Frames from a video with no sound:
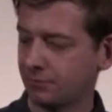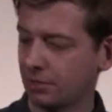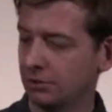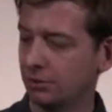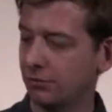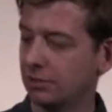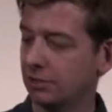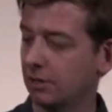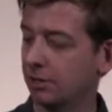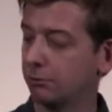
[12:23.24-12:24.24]
So if you
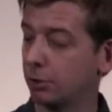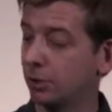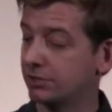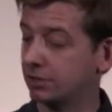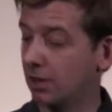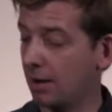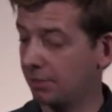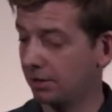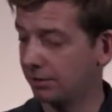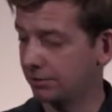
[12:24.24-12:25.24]
click on request a
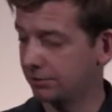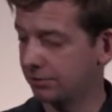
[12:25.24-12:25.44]
copy of this